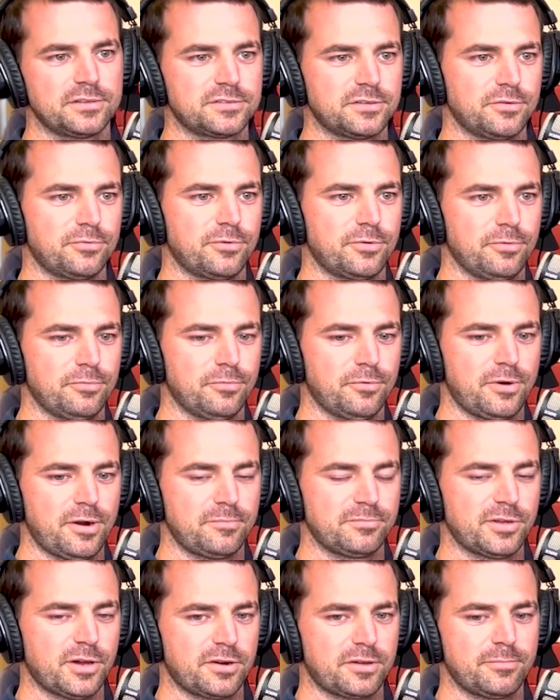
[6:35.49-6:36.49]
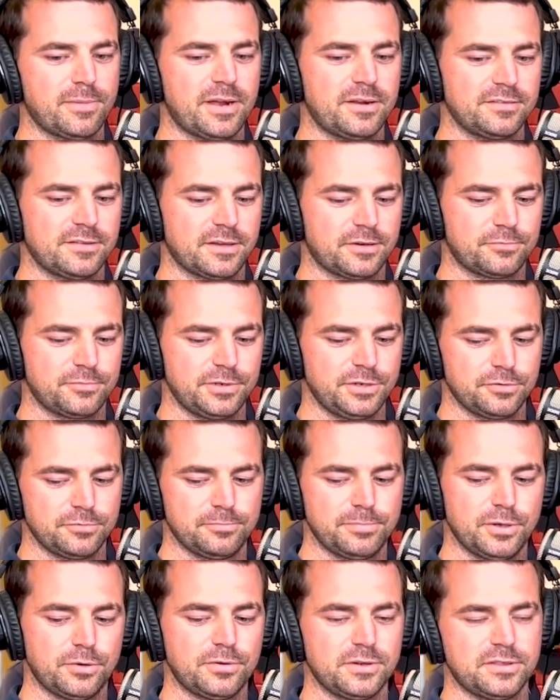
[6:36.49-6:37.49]
So what I'm talking about is like when you're
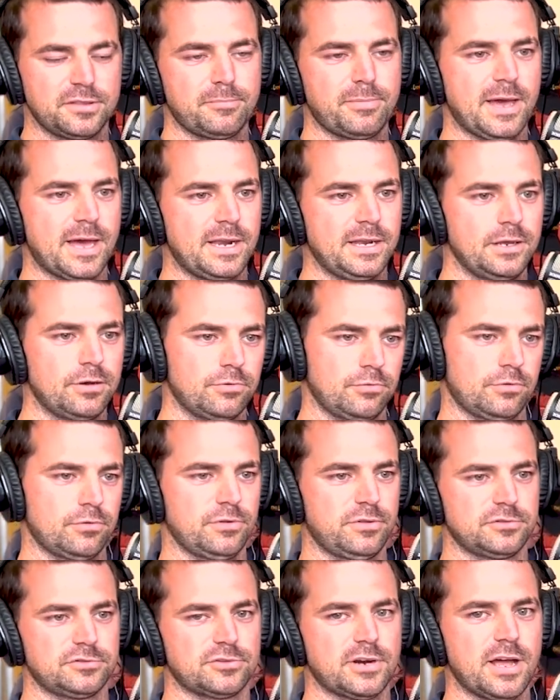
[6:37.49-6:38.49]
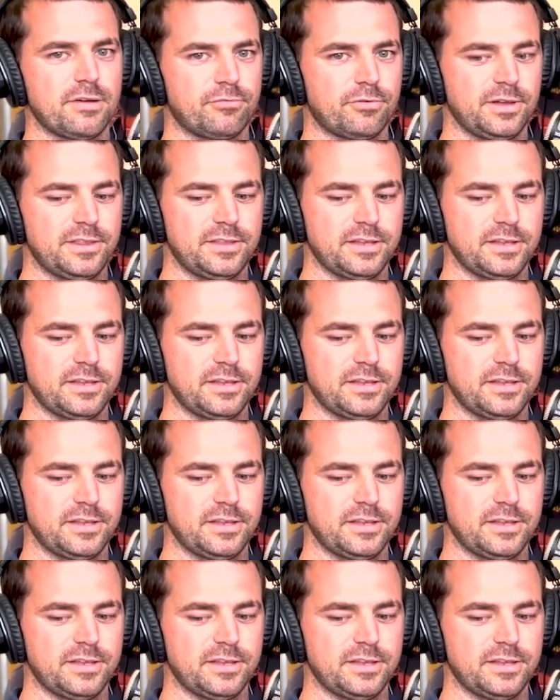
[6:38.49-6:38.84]
building the patio or the driveway,